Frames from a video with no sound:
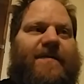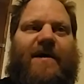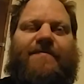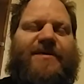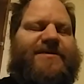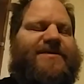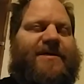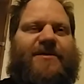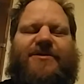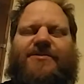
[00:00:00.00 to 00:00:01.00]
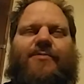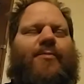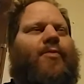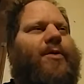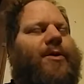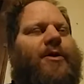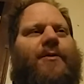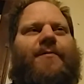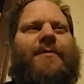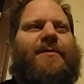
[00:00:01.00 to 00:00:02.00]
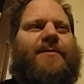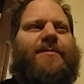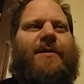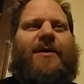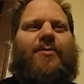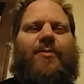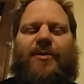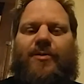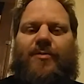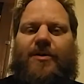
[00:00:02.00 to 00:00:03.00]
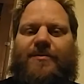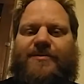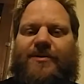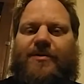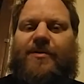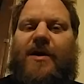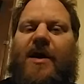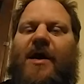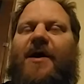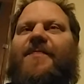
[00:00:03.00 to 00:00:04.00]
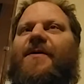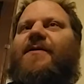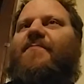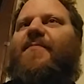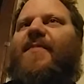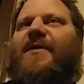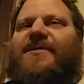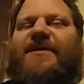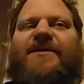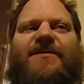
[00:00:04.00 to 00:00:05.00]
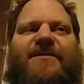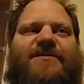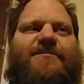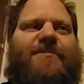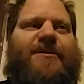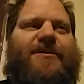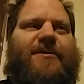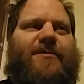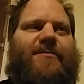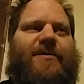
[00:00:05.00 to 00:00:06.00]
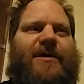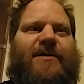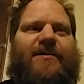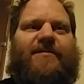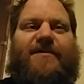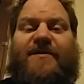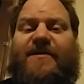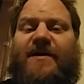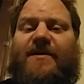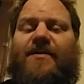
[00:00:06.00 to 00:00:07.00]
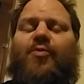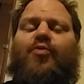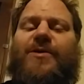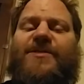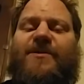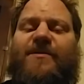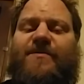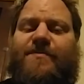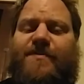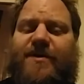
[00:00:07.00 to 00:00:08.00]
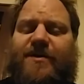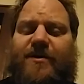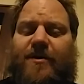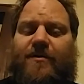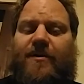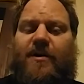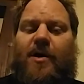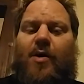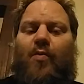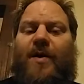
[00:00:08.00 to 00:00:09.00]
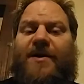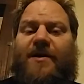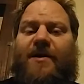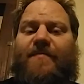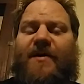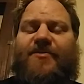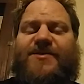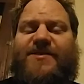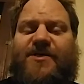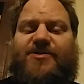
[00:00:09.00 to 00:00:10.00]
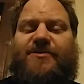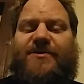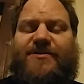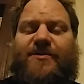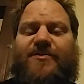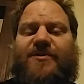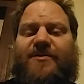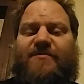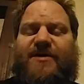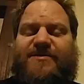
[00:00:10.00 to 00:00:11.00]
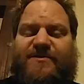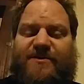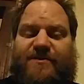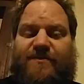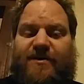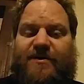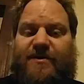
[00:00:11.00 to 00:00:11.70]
That being said, just went off, and I don't want to go off, so I think I'm about to end this video and leave it at that. Reason of the video: waking up, I was sexually assaulted in my sleep.